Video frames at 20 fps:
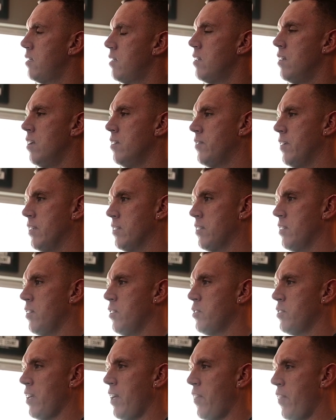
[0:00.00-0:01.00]
No, that sounds
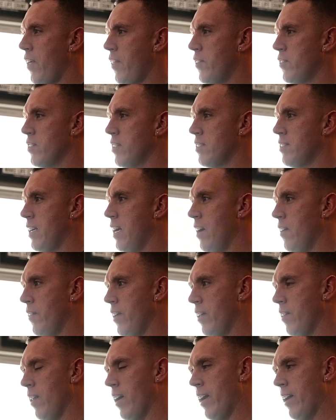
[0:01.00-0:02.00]
good. I thought there was a sound
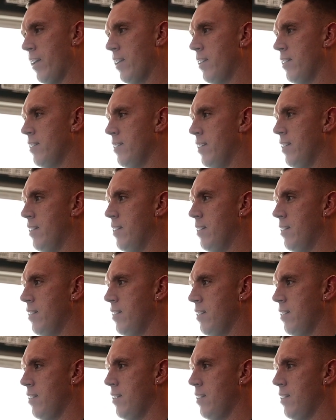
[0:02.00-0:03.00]
that like didn't.
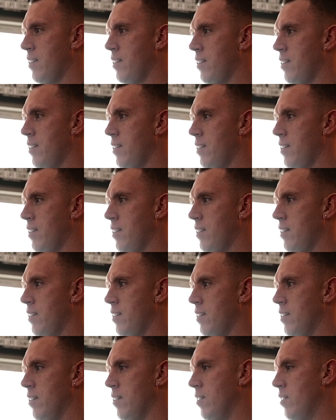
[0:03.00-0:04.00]
I
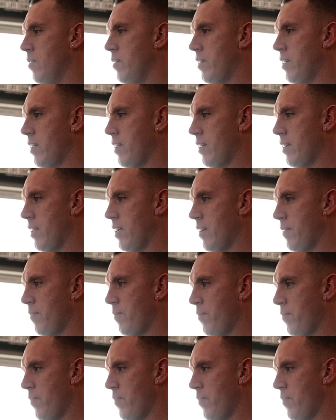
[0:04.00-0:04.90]
don't know anything like that.